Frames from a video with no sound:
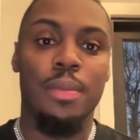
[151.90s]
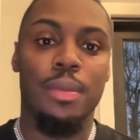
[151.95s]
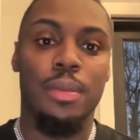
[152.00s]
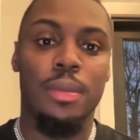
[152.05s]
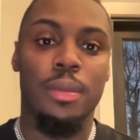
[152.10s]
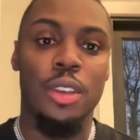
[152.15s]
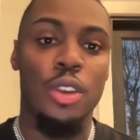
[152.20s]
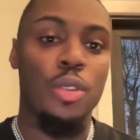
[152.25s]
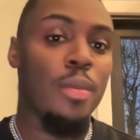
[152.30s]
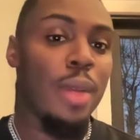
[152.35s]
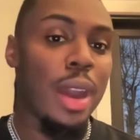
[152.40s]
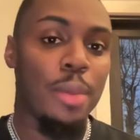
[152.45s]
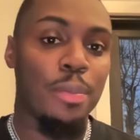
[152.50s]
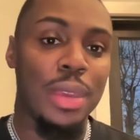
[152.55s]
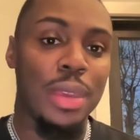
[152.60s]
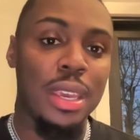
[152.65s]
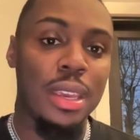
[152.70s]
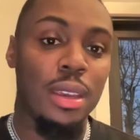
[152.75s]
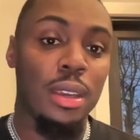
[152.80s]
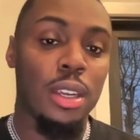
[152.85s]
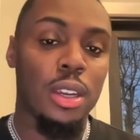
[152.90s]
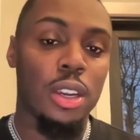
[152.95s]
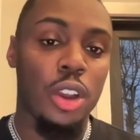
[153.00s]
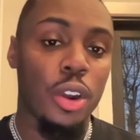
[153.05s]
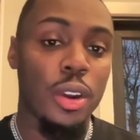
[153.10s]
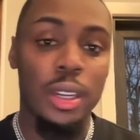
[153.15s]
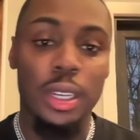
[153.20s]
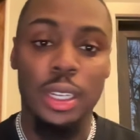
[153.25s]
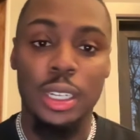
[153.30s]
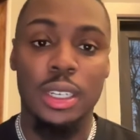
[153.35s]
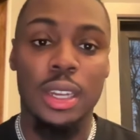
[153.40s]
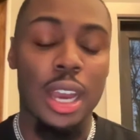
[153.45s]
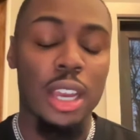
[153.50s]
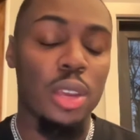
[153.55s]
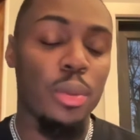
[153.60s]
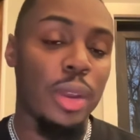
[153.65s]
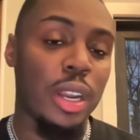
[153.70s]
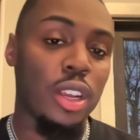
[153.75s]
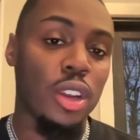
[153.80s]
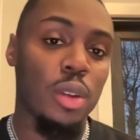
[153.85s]
You might be currently
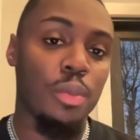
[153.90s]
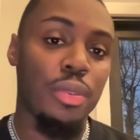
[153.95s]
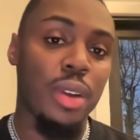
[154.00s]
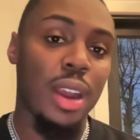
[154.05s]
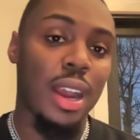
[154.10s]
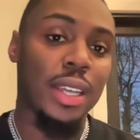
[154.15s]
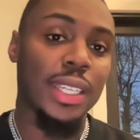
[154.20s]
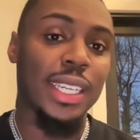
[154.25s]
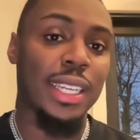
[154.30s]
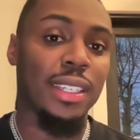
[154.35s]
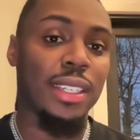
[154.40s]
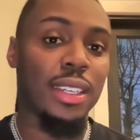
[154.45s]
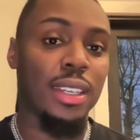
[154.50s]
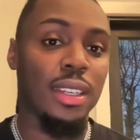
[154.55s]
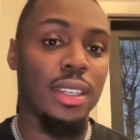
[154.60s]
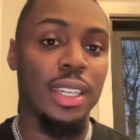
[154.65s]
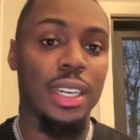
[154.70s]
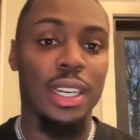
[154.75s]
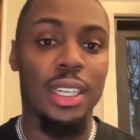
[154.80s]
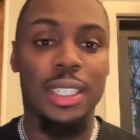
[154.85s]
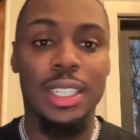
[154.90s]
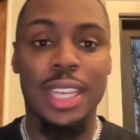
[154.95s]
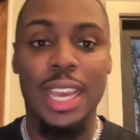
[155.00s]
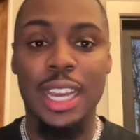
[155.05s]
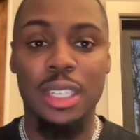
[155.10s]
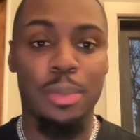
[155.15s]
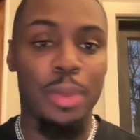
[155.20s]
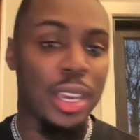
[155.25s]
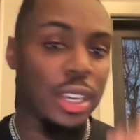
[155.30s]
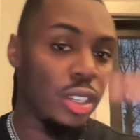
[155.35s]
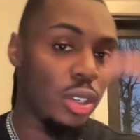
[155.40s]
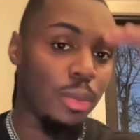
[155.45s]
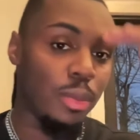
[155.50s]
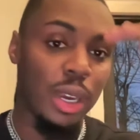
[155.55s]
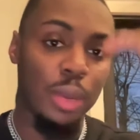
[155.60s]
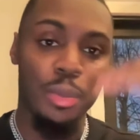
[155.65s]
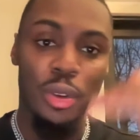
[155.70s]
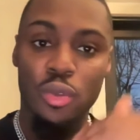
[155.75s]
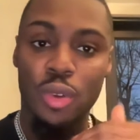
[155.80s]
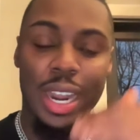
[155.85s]
documenting your processes in a text base. You might
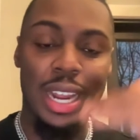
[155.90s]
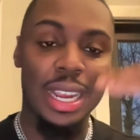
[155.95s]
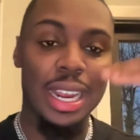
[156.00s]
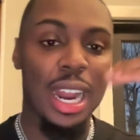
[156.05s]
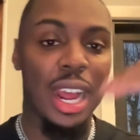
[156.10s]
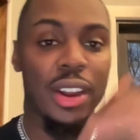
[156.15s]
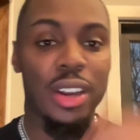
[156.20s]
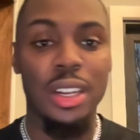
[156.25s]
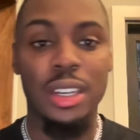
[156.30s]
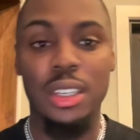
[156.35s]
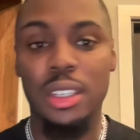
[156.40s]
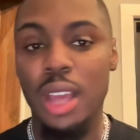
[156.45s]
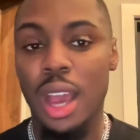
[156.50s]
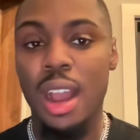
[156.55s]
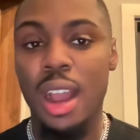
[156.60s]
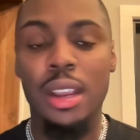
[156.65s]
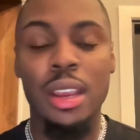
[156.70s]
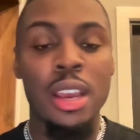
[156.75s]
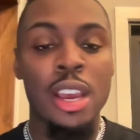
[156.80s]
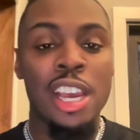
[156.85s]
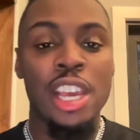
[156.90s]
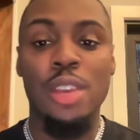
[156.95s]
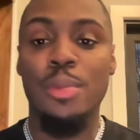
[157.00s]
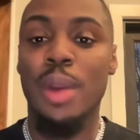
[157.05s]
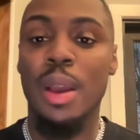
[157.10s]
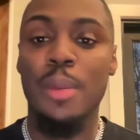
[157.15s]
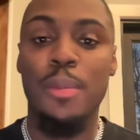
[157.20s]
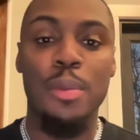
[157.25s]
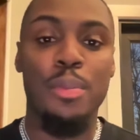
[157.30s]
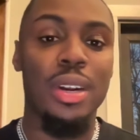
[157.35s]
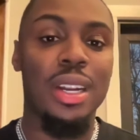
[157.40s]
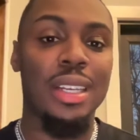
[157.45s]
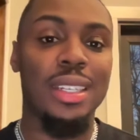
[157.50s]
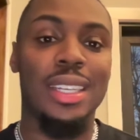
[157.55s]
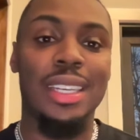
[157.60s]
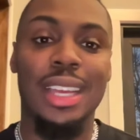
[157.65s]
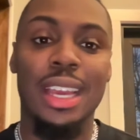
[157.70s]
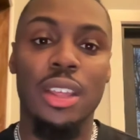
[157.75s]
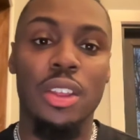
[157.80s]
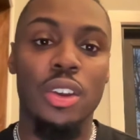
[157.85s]
be writing it out in a doc. You might be putting
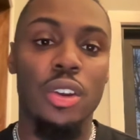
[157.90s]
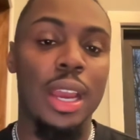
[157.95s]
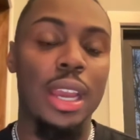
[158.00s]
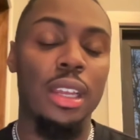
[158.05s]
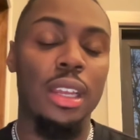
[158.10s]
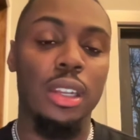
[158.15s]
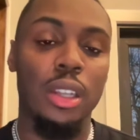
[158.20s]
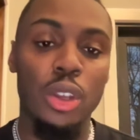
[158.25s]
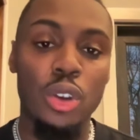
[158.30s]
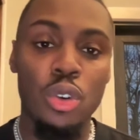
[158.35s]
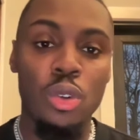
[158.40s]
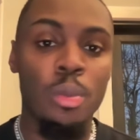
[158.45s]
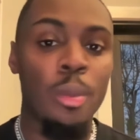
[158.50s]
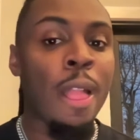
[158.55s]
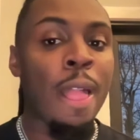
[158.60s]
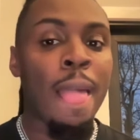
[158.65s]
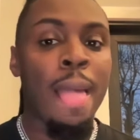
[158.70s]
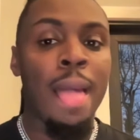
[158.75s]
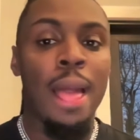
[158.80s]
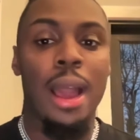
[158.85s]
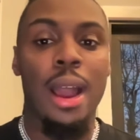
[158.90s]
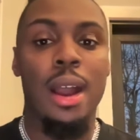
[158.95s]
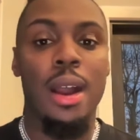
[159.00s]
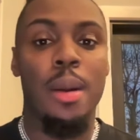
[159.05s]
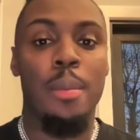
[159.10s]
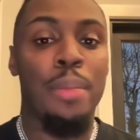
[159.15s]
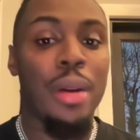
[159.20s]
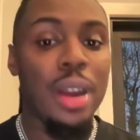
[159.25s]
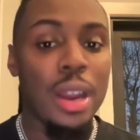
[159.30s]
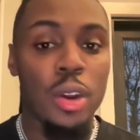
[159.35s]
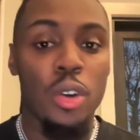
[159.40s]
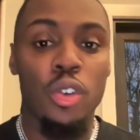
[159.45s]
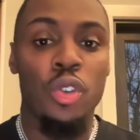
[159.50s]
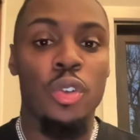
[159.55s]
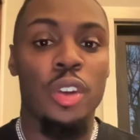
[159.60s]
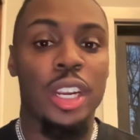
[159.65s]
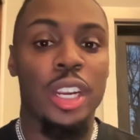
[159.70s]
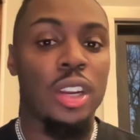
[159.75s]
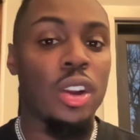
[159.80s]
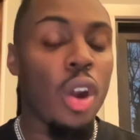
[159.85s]
together a loom. But
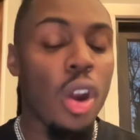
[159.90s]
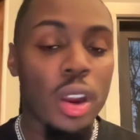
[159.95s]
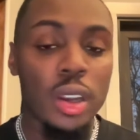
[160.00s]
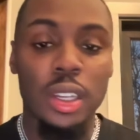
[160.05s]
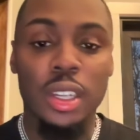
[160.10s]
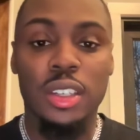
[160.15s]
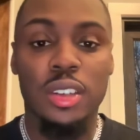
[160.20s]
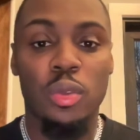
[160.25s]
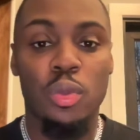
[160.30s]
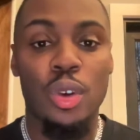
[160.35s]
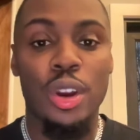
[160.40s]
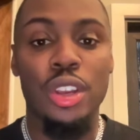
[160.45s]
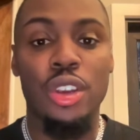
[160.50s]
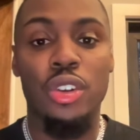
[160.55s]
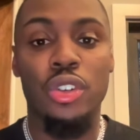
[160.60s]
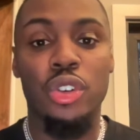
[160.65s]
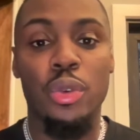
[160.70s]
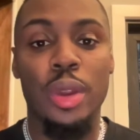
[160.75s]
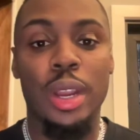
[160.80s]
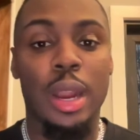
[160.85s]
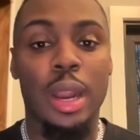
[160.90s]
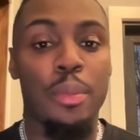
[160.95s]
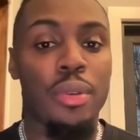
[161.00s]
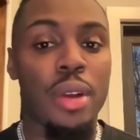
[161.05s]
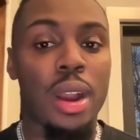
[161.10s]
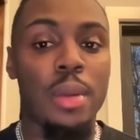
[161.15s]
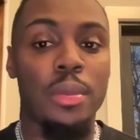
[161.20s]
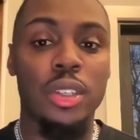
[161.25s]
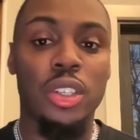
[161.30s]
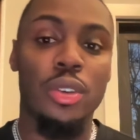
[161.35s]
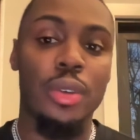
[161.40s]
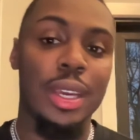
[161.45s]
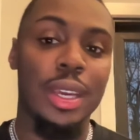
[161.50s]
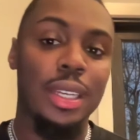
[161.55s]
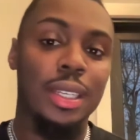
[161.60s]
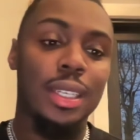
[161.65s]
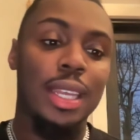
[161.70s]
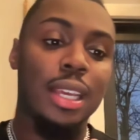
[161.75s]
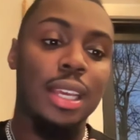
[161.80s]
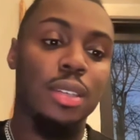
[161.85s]
regardless of what you're doing, I promise you, it
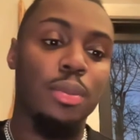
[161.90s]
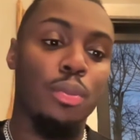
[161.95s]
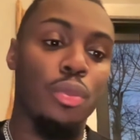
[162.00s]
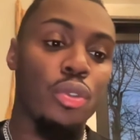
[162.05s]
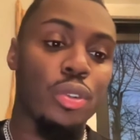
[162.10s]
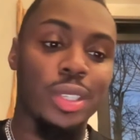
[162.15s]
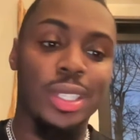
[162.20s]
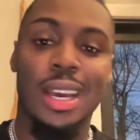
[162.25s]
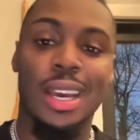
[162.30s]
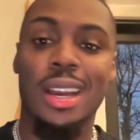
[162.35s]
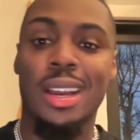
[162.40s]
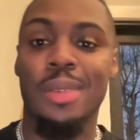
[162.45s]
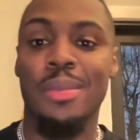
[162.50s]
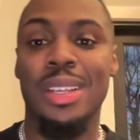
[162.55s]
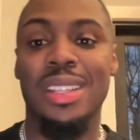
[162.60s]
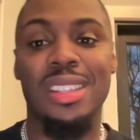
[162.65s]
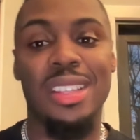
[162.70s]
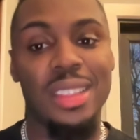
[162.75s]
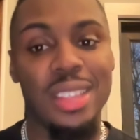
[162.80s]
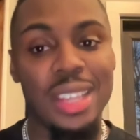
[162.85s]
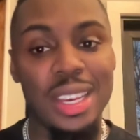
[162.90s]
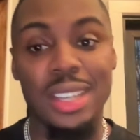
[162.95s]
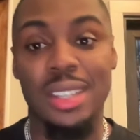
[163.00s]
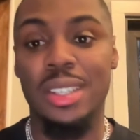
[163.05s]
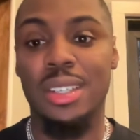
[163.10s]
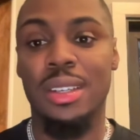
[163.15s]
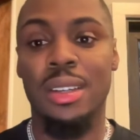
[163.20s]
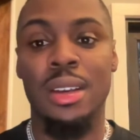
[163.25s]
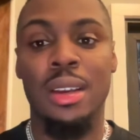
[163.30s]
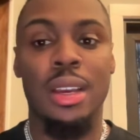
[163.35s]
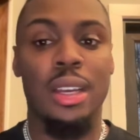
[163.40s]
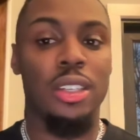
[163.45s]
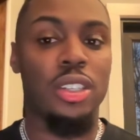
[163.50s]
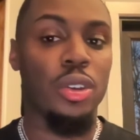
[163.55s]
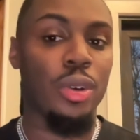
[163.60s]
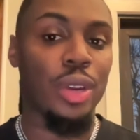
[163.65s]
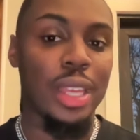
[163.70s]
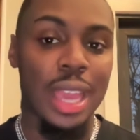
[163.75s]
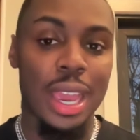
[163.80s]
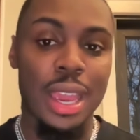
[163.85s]
takes more time than this. And so
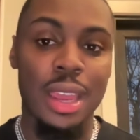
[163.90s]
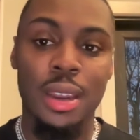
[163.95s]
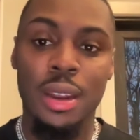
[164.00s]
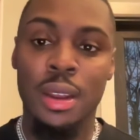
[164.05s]
again,